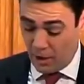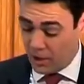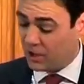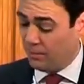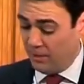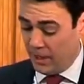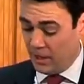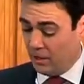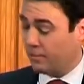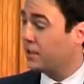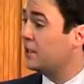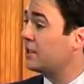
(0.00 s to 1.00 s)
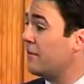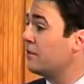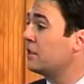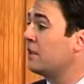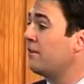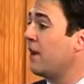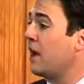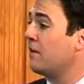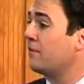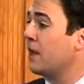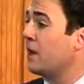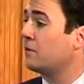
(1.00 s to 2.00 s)
possibly up to
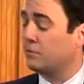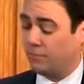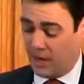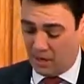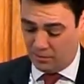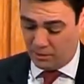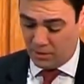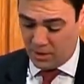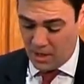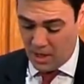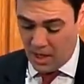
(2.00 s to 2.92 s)
£75,000.